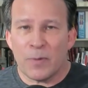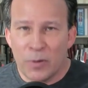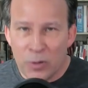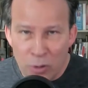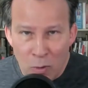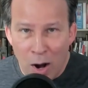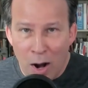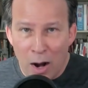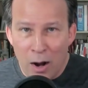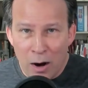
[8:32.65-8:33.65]
You
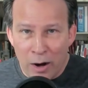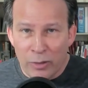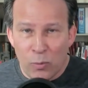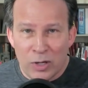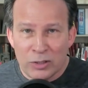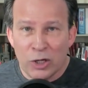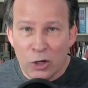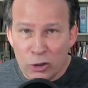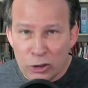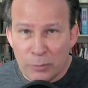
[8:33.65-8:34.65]
all are the ones
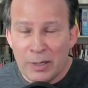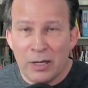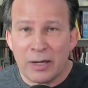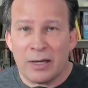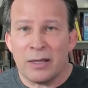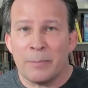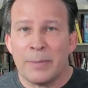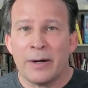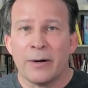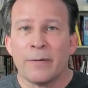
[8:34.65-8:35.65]
who should be looking in the
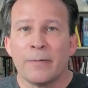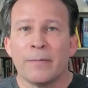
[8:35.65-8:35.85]
mirror.